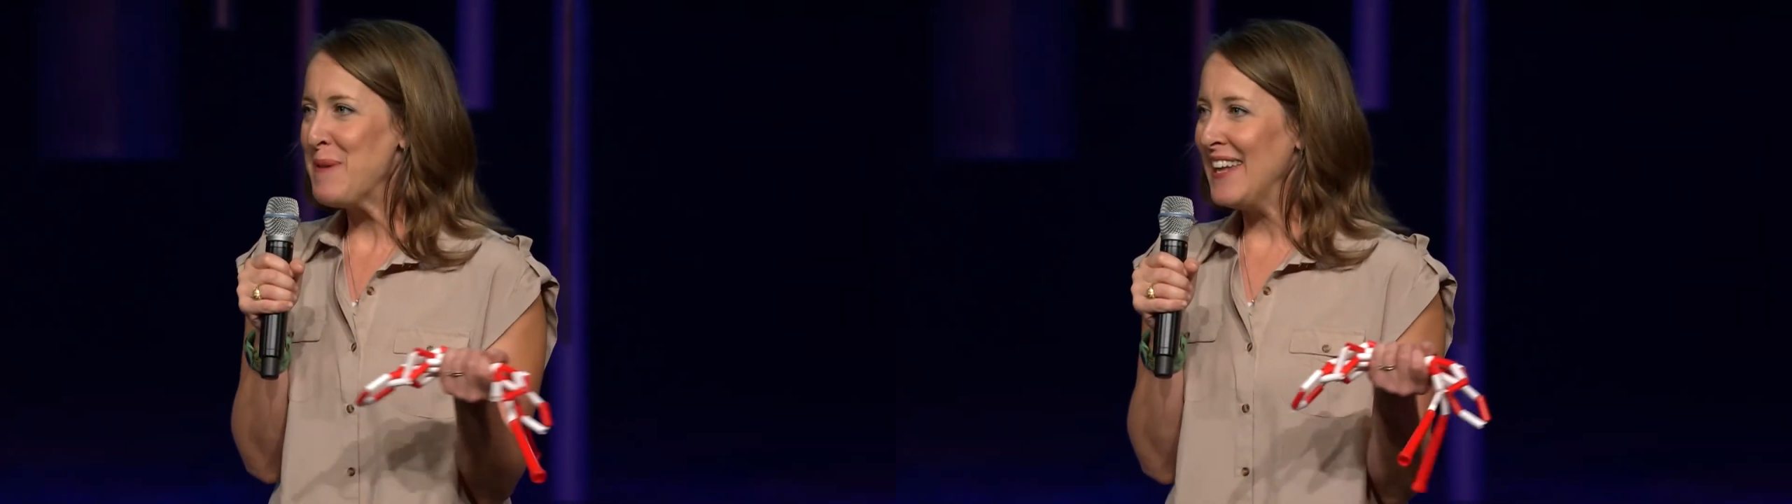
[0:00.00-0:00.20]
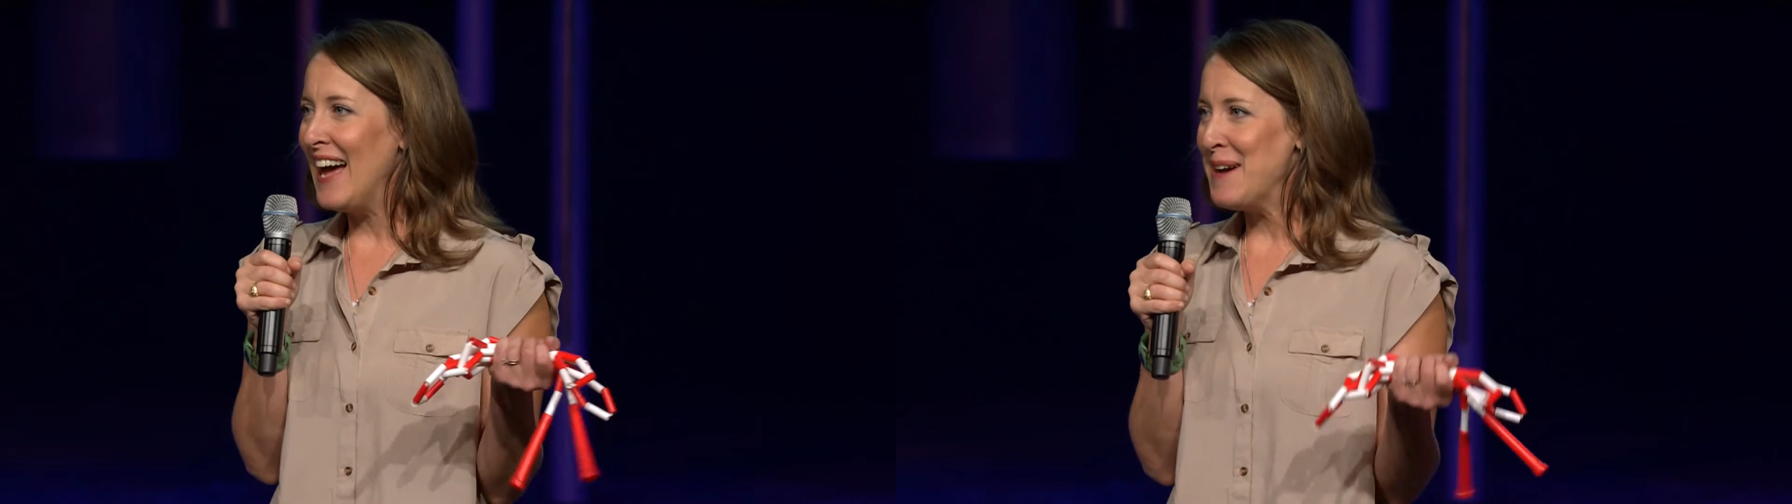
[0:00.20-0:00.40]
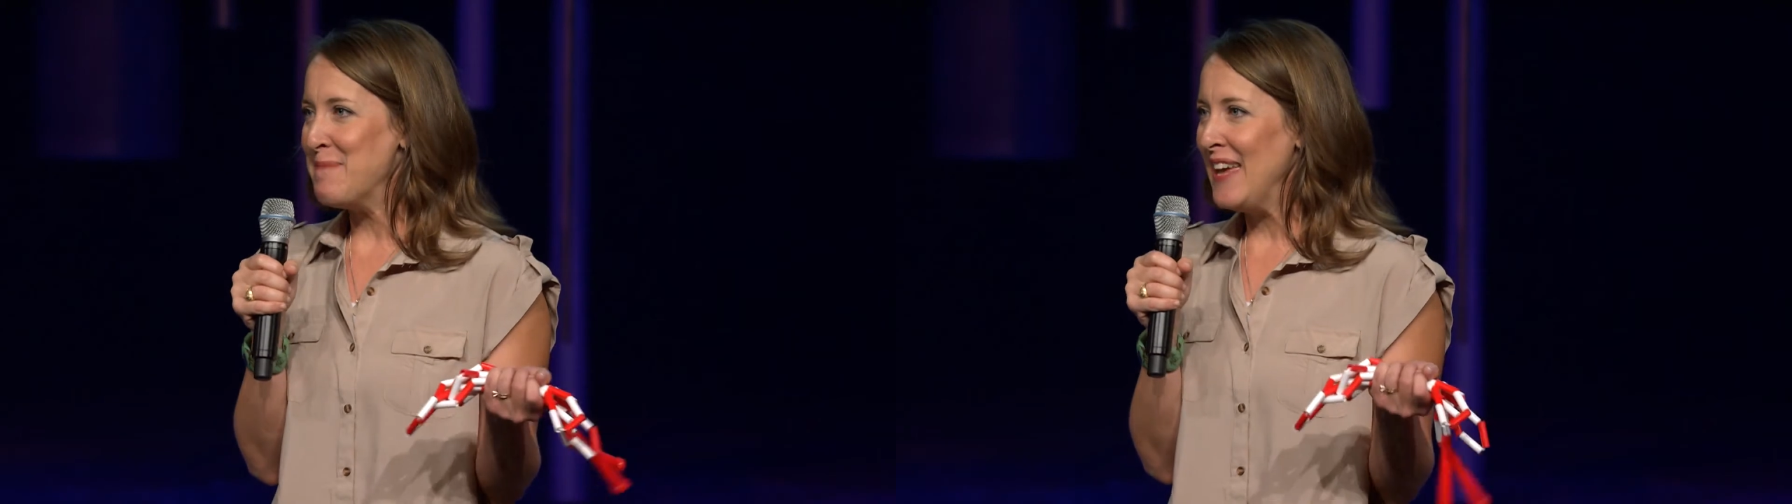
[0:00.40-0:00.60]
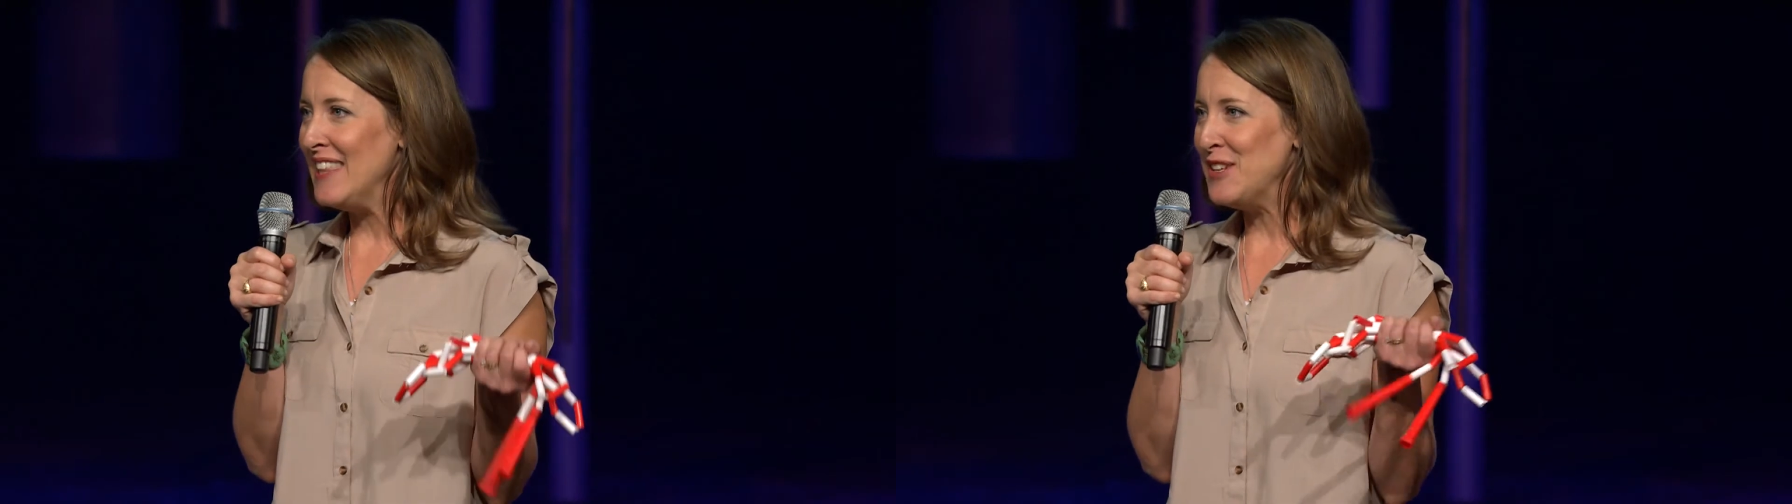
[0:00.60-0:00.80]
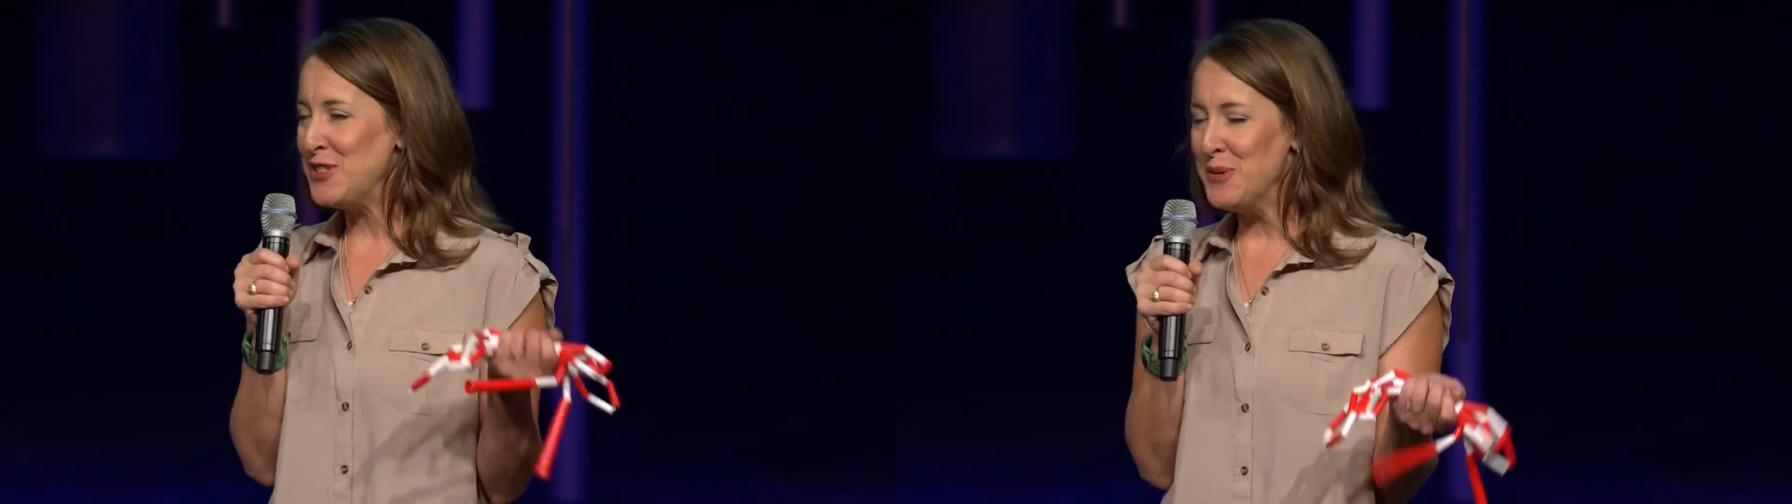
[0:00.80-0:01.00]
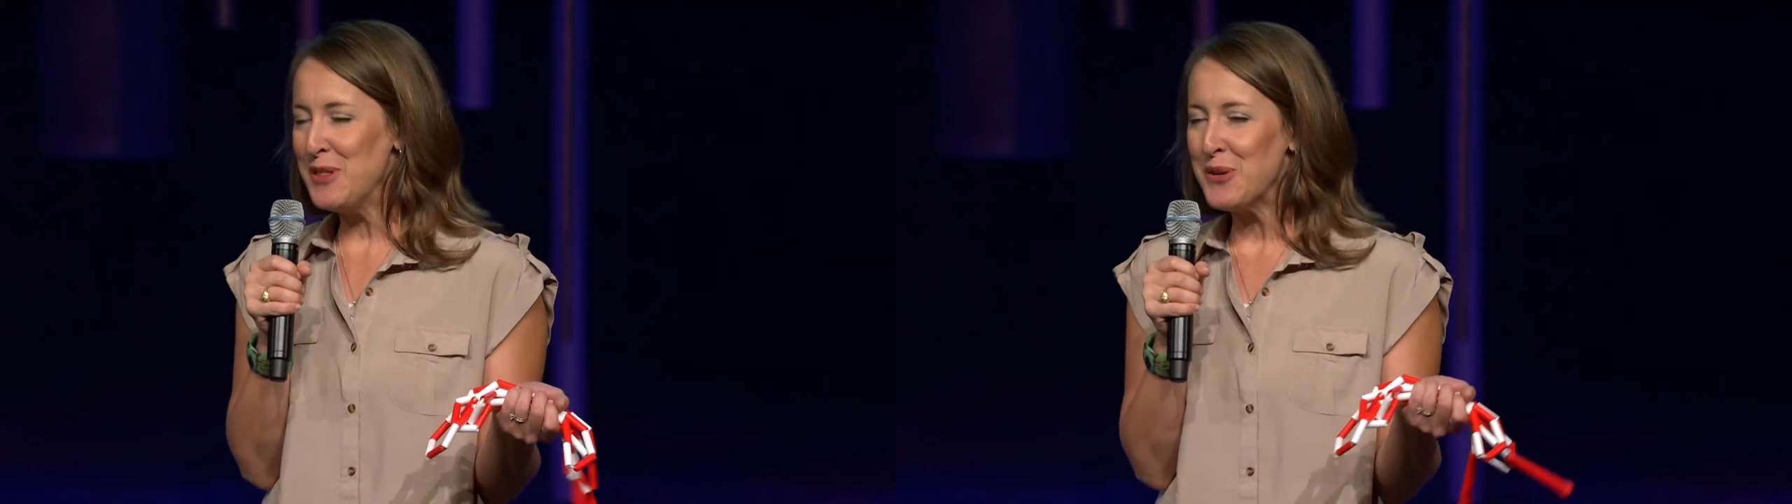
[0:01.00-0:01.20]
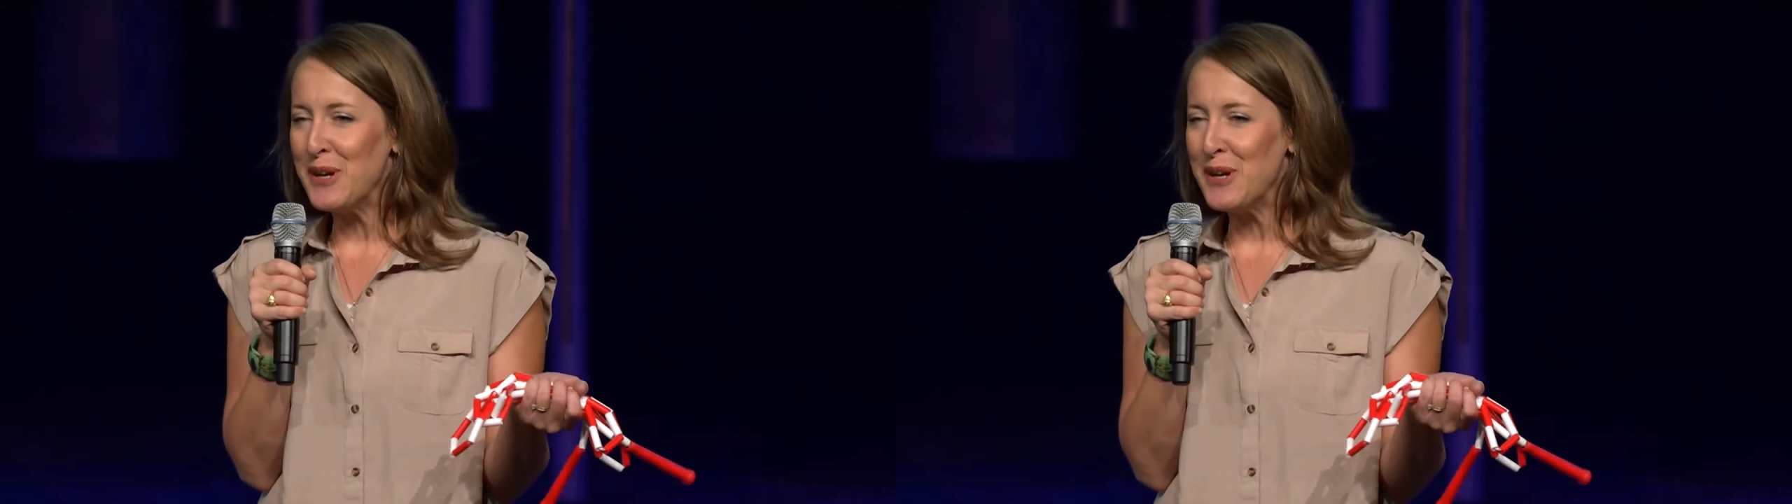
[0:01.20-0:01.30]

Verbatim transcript: but in the 2- and